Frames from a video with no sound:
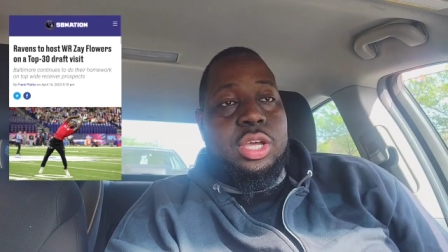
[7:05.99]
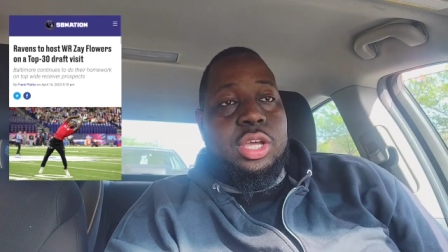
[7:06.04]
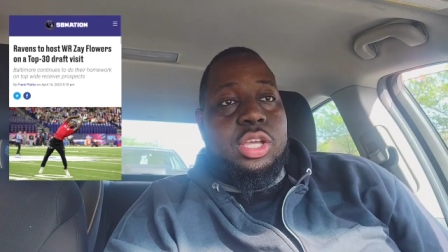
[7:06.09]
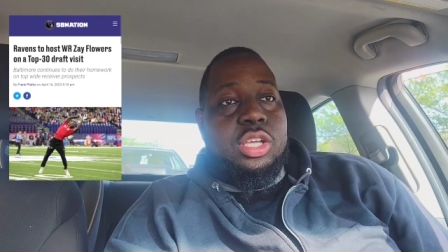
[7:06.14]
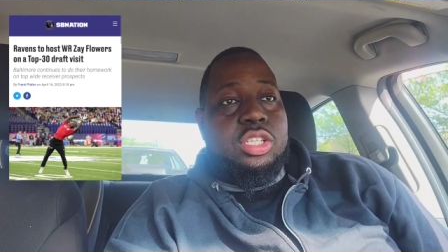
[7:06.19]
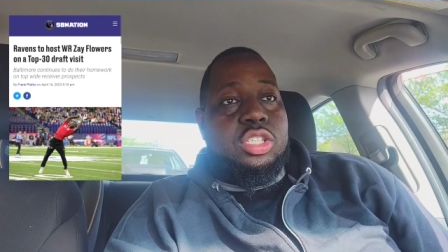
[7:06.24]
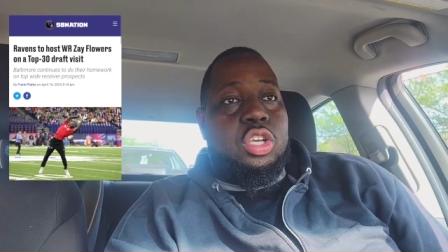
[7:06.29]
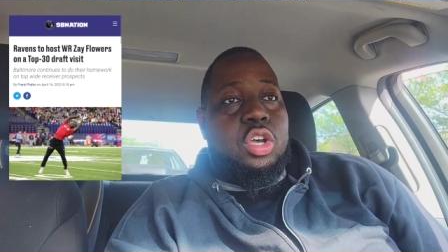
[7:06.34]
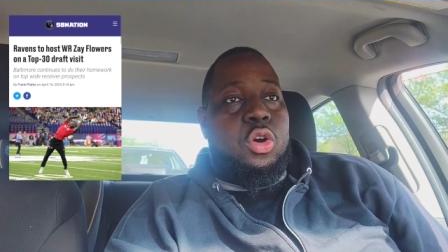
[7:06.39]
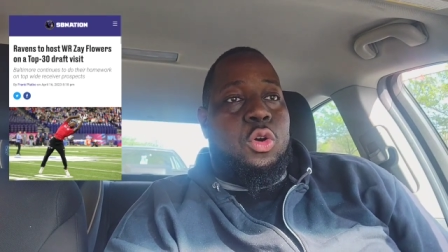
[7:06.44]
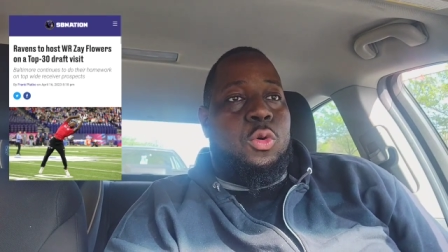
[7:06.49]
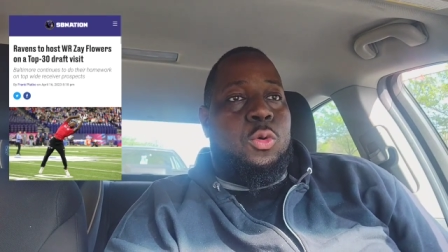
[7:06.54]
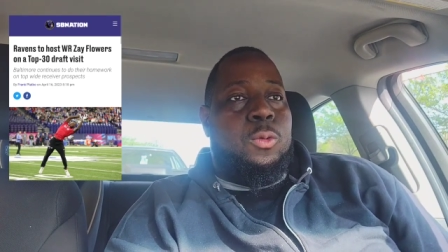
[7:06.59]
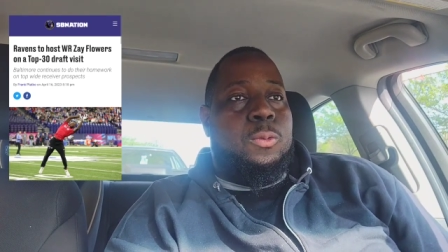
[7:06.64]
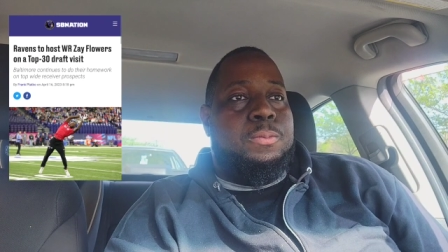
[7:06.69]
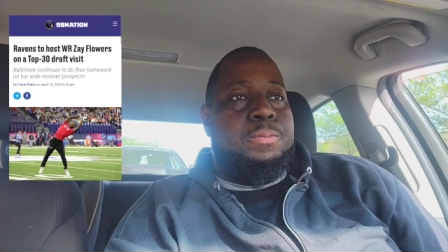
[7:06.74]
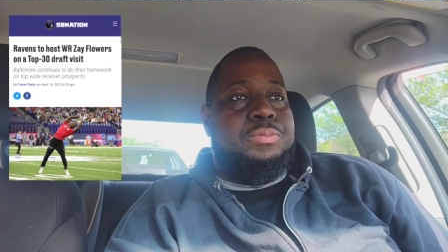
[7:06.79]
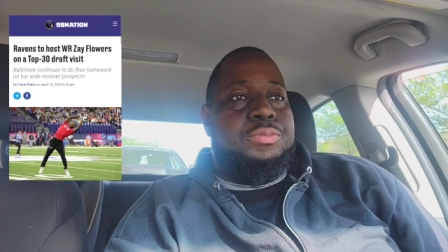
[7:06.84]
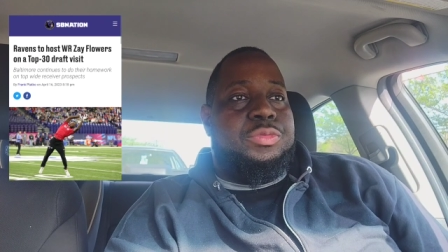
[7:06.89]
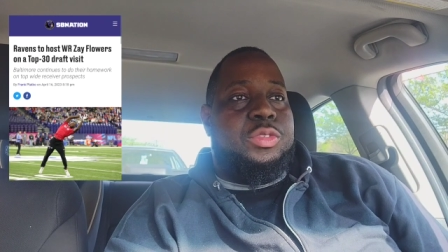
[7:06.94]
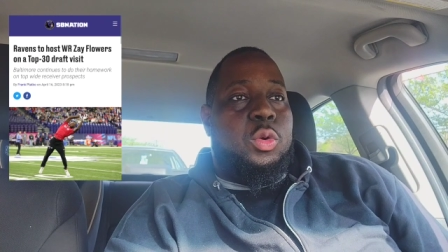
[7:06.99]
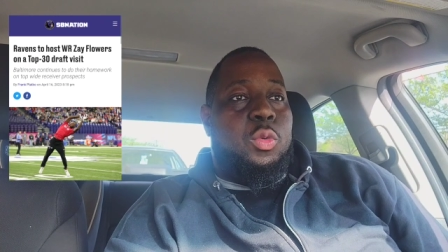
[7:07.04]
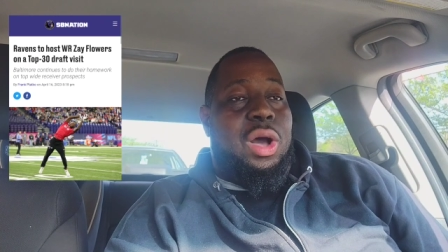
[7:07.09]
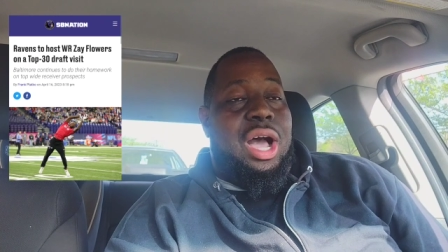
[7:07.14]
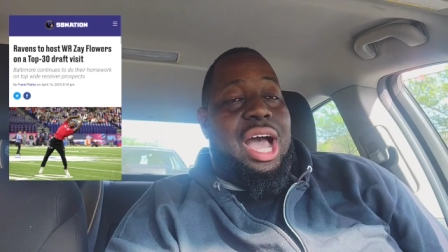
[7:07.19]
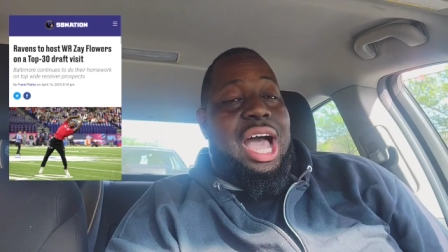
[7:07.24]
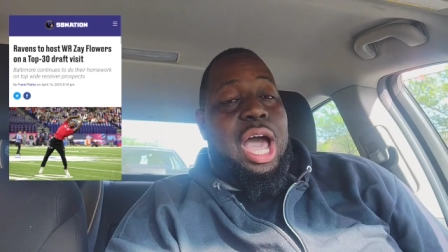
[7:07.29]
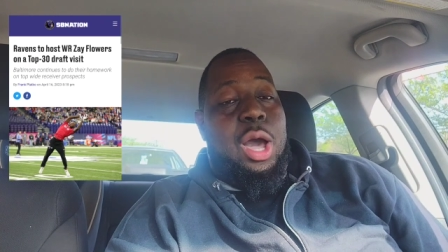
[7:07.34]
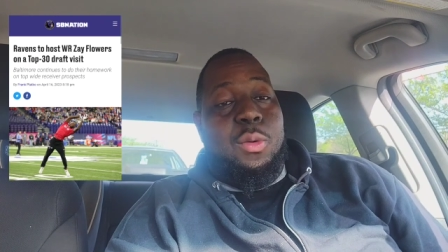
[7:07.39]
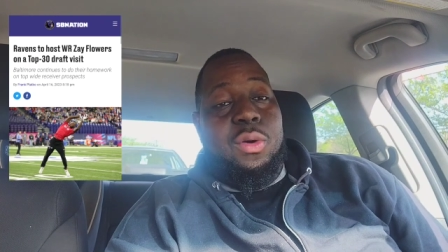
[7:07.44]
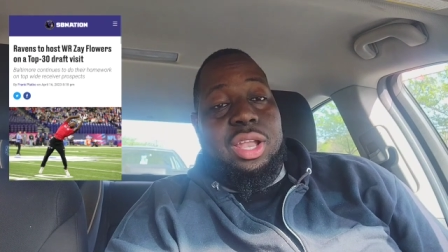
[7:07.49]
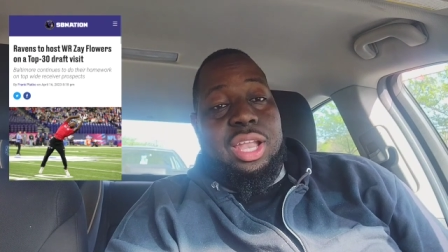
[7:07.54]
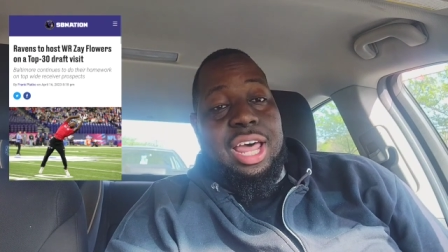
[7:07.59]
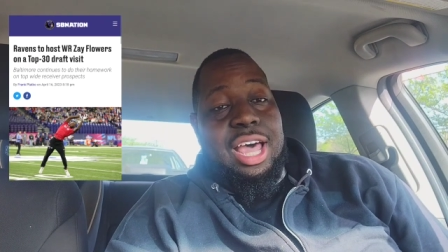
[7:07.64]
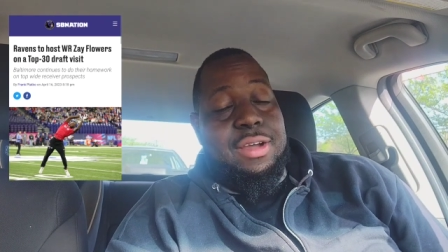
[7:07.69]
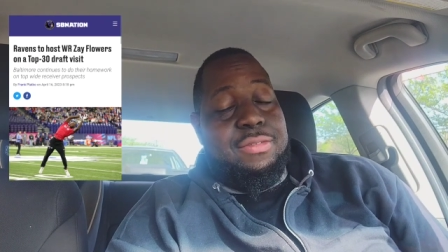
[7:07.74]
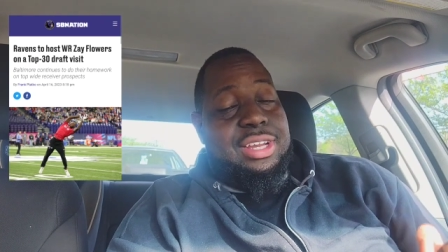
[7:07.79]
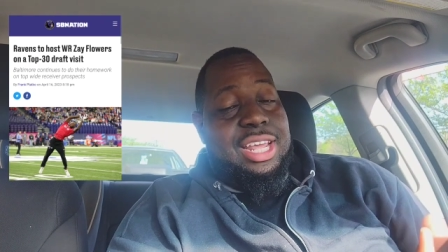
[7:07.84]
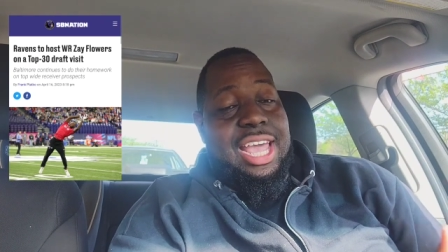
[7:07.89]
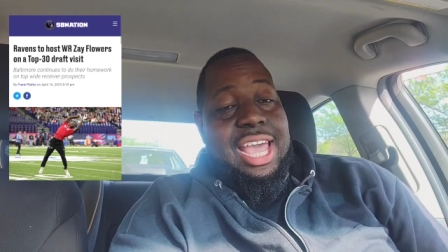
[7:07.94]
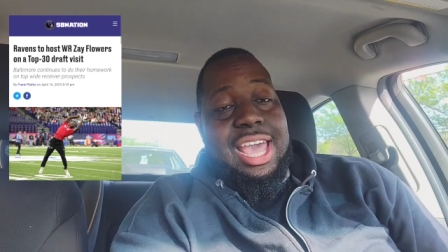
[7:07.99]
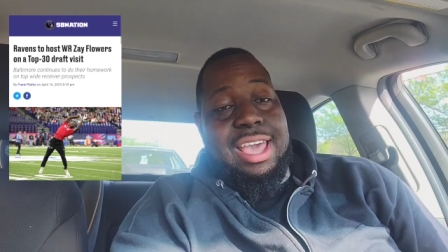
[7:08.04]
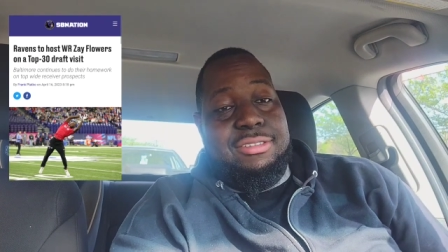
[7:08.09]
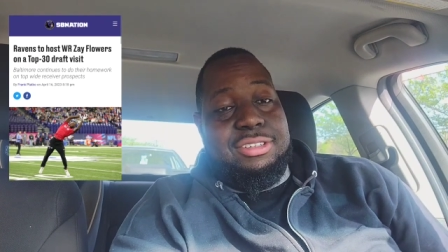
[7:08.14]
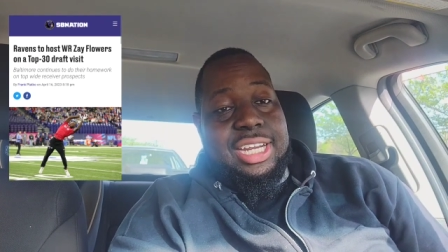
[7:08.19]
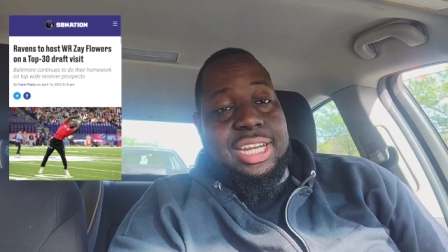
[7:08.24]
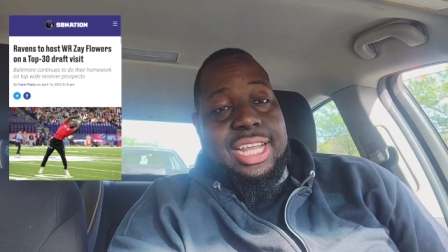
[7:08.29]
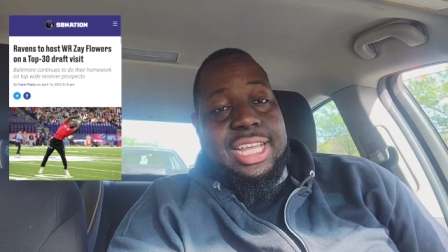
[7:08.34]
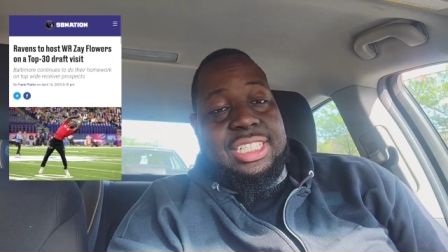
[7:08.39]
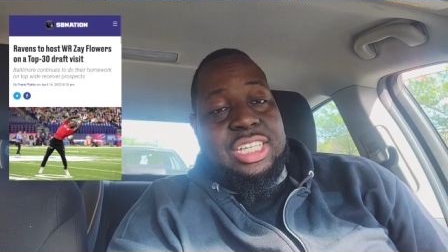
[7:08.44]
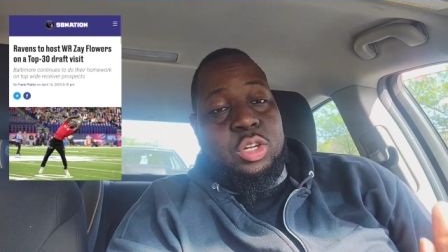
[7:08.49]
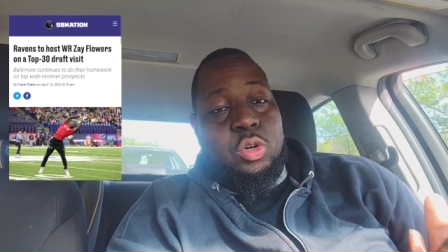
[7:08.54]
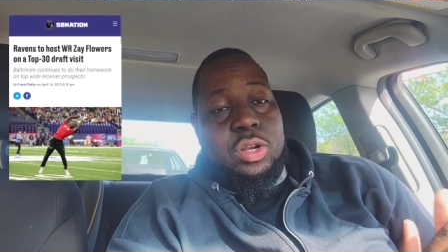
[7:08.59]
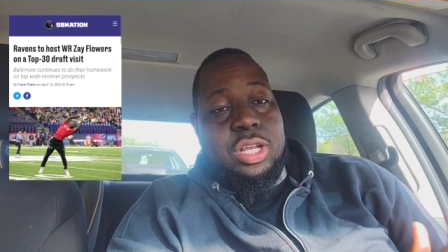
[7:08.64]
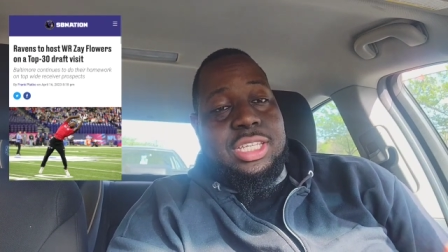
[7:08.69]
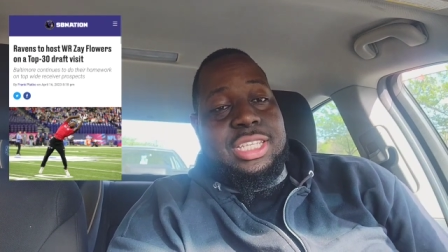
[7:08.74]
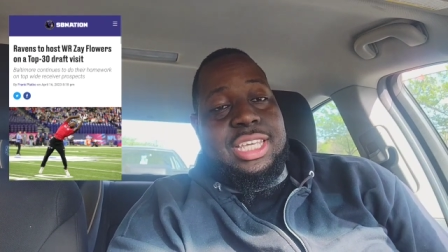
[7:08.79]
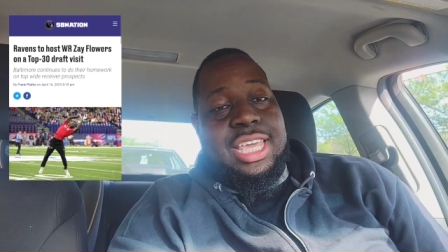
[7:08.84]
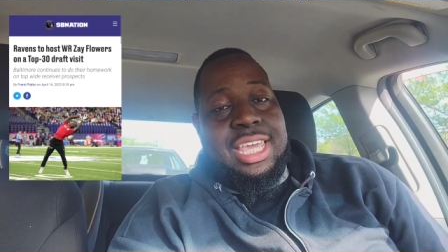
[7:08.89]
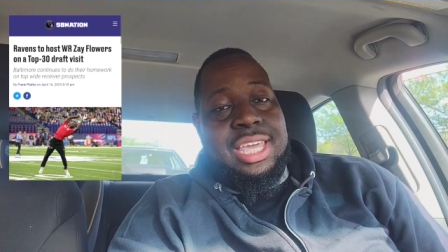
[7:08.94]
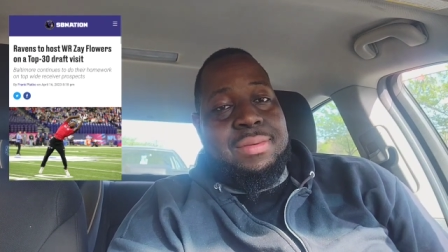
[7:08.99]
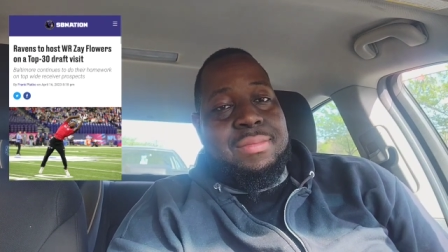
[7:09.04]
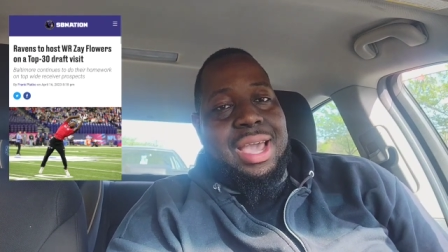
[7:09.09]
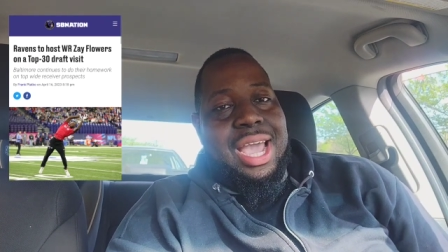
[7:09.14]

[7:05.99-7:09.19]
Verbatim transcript: So while I would love to have JSN on the team,